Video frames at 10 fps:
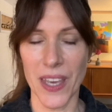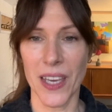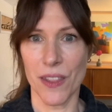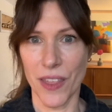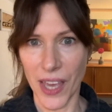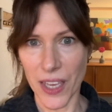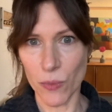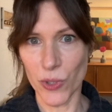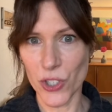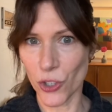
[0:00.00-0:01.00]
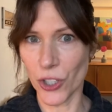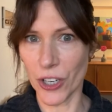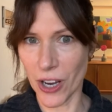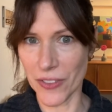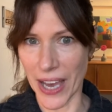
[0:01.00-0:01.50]
Then once you're clear
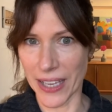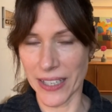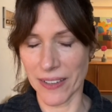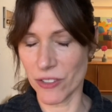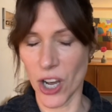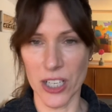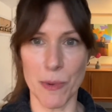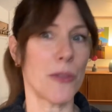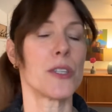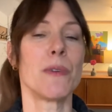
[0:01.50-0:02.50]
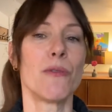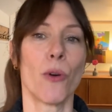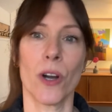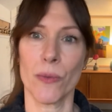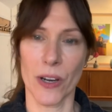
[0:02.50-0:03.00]
on that, and I've talked about this
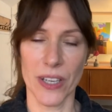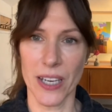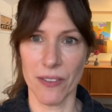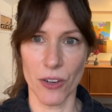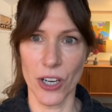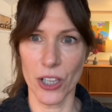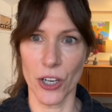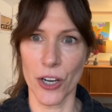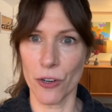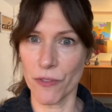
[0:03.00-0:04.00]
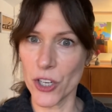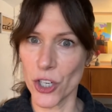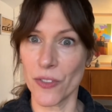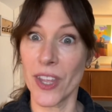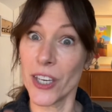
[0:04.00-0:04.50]
before around getting very clear on your
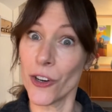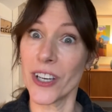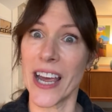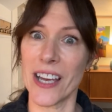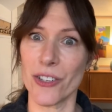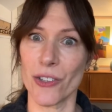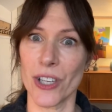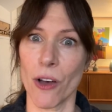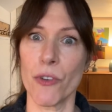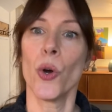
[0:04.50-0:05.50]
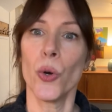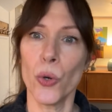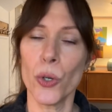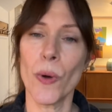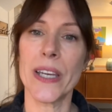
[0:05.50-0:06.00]
vision, then you're going to ask yourself,
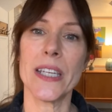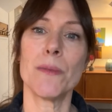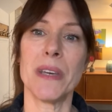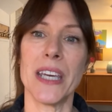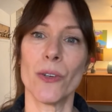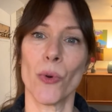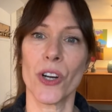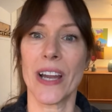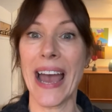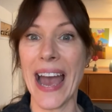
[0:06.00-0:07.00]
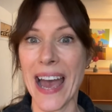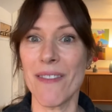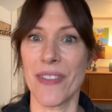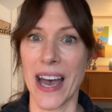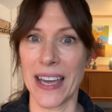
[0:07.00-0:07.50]
who do I need to be in order to
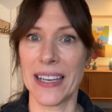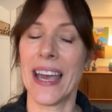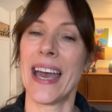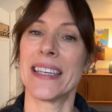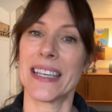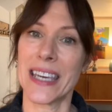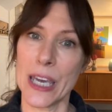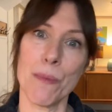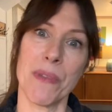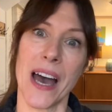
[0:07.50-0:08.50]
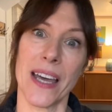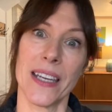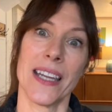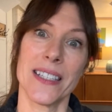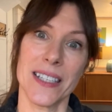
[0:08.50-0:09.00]
have that and to keep that
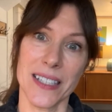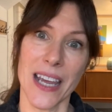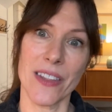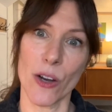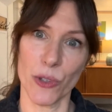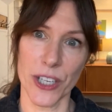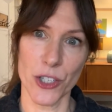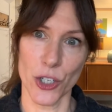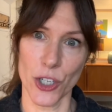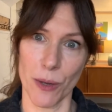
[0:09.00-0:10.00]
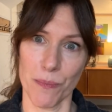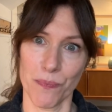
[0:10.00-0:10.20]
and sustain that relationship?